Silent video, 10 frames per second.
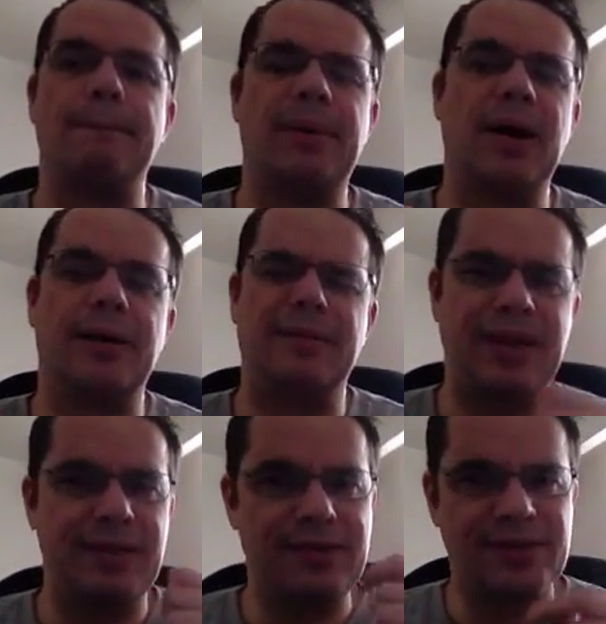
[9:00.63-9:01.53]
but
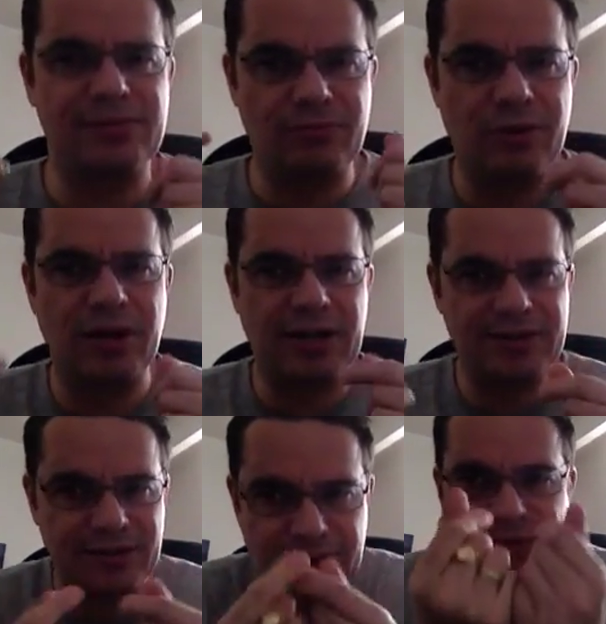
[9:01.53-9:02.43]
it doesn't work
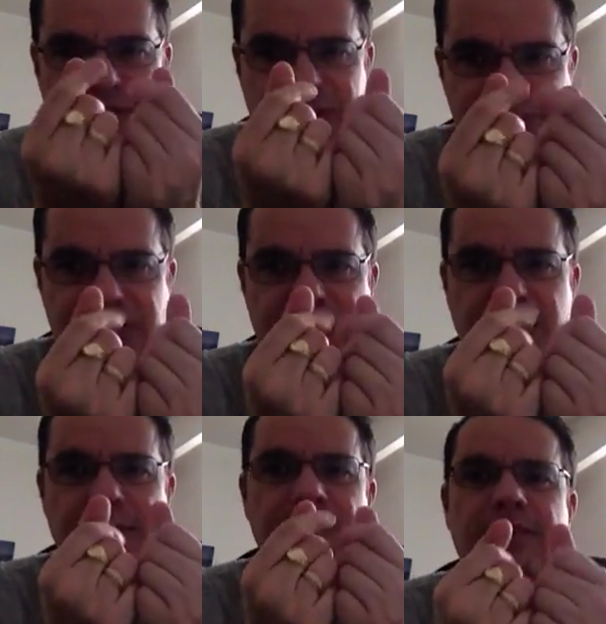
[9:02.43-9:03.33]
until you start
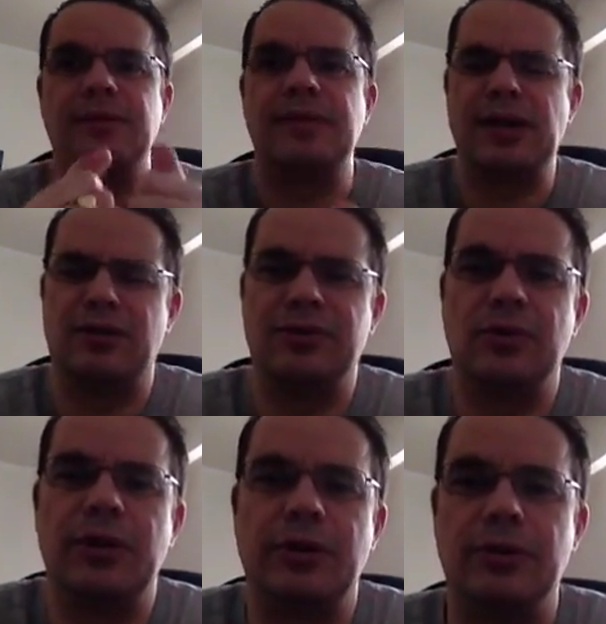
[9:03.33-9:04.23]
seeing the El
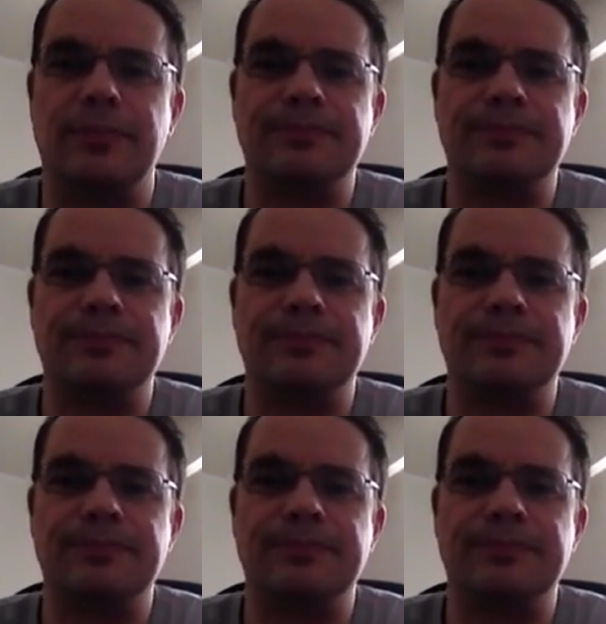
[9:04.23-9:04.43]
Donero.